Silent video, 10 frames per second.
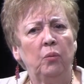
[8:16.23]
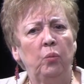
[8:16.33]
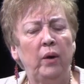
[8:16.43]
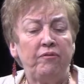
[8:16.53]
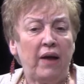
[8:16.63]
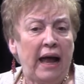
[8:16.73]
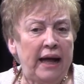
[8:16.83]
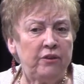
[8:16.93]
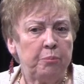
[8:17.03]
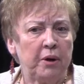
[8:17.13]
we've
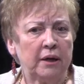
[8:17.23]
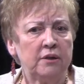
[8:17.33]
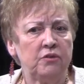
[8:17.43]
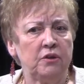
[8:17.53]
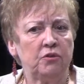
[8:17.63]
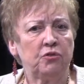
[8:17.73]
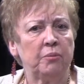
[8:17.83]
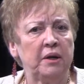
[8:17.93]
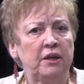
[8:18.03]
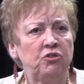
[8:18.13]
had the Pregnancy
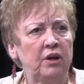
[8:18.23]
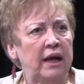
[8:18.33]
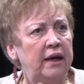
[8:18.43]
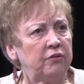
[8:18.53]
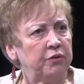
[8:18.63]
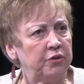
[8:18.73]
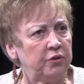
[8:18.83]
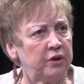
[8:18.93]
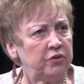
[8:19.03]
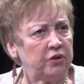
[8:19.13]
Discrimination Act for
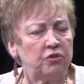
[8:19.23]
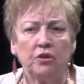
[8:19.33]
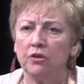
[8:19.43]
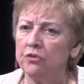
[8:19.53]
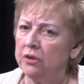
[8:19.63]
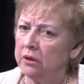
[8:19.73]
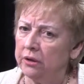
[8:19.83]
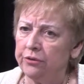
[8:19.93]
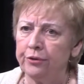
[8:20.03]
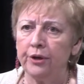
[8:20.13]
36 years, and
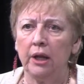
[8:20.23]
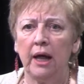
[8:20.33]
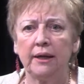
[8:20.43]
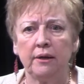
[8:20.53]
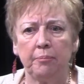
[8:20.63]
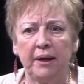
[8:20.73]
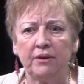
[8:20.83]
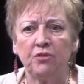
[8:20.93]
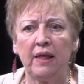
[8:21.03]
it took a lot to pass